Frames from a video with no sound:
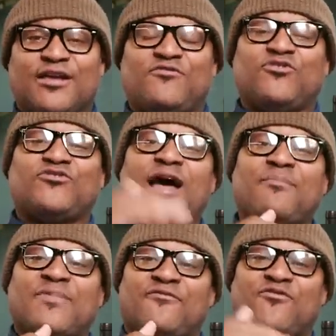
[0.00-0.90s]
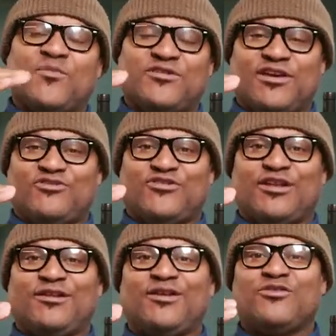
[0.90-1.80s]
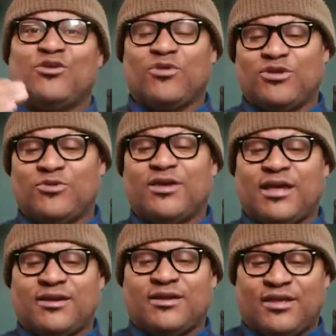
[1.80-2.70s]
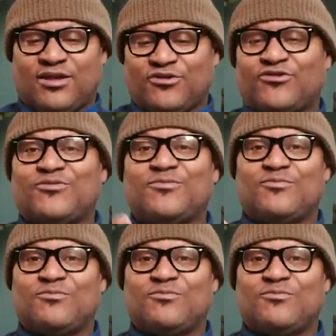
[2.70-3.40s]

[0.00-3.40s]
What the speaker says: If you stop that fermentation, then what you get is